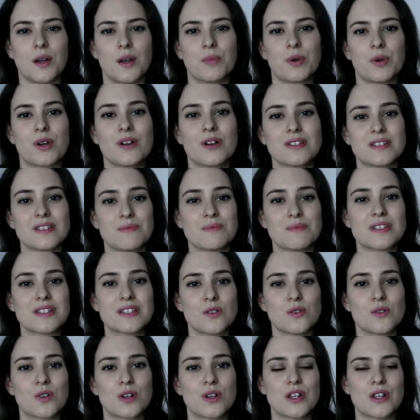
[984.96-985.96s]
because I'm
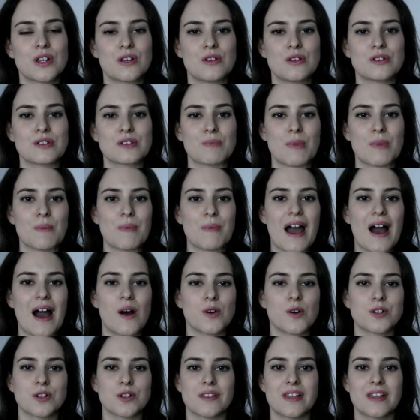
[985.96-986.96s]
still going to use my
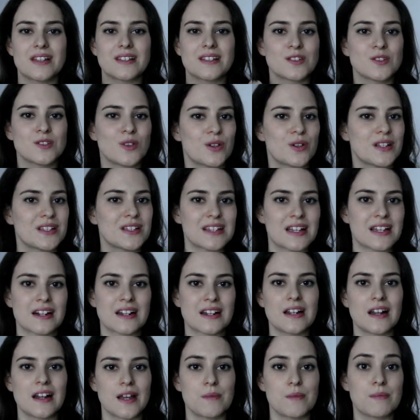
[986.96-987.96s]
powder, that's not
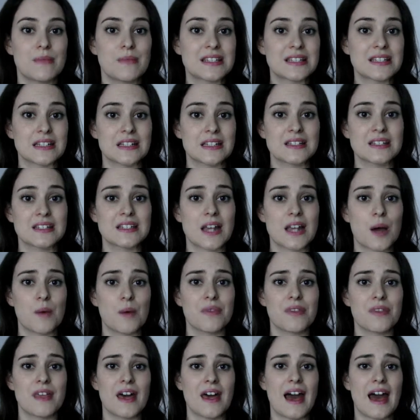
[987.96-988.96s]
exactly like missing a
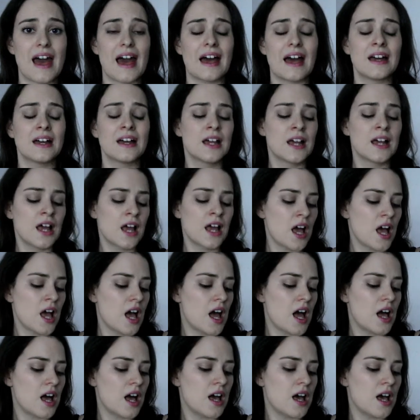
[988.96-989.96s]
step there.
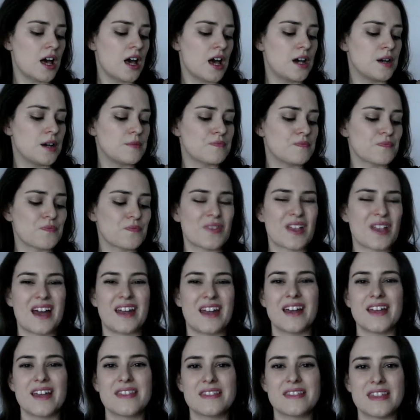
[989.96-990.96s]
And
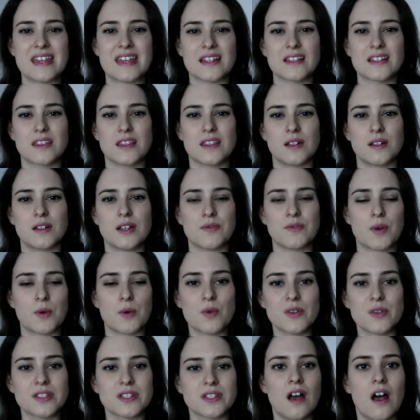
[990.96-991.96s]
I think that if I
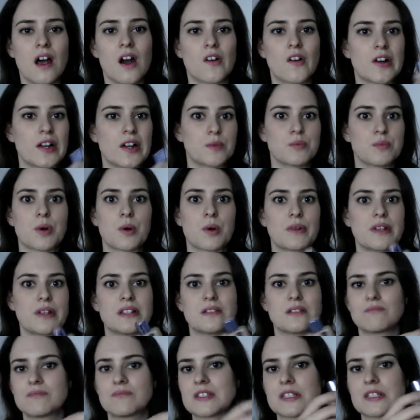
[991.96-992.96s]
was in a hurry, I'd
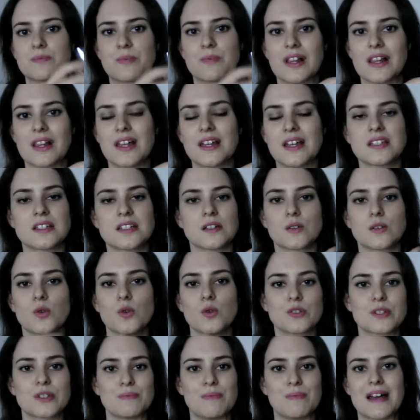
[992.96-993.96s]
probably spill it and
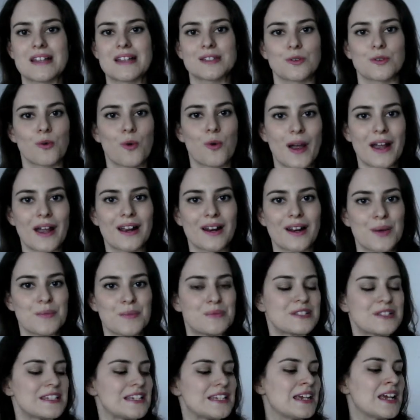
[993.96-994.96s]
cause a mess. I'm quite
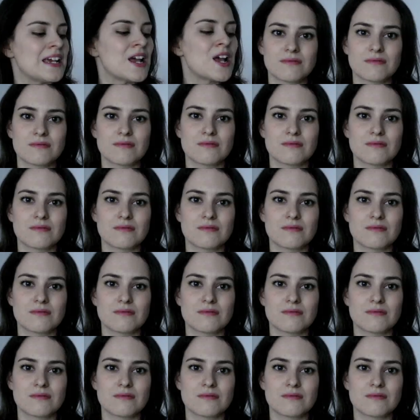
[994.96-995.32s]
clumsy.